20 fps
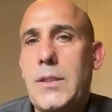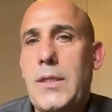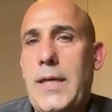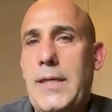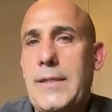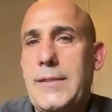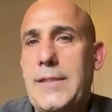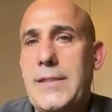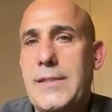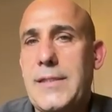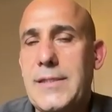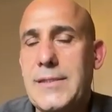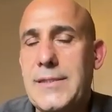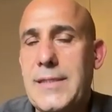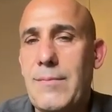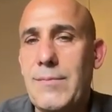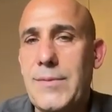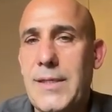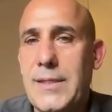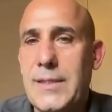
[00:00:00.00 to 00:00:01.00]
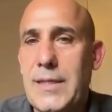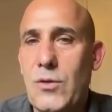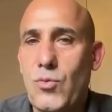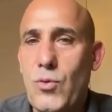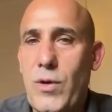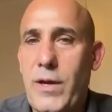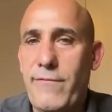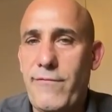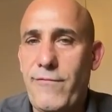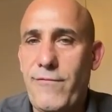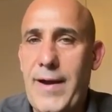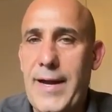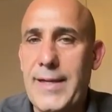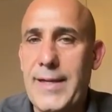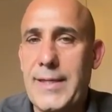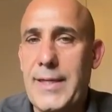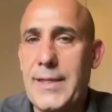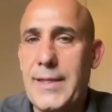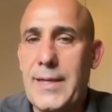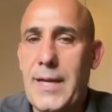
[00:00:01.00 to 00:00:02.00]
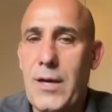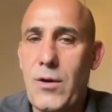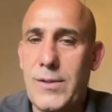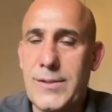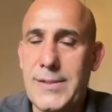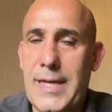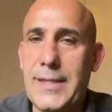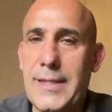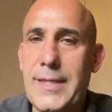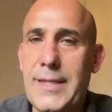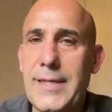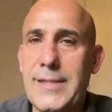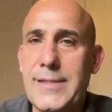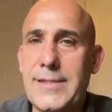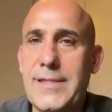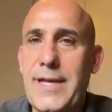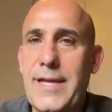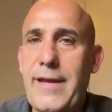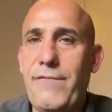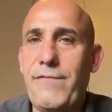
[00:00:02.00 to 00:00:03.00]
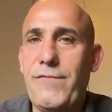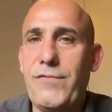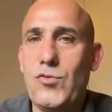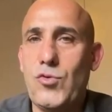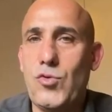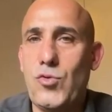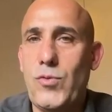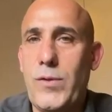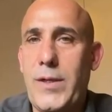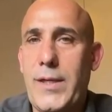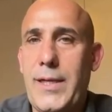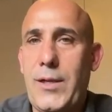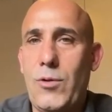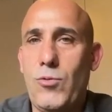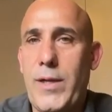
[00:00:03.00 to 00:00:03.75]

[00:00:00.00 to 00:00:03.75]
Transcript: And this is something that we are fighting now as IDSF to really,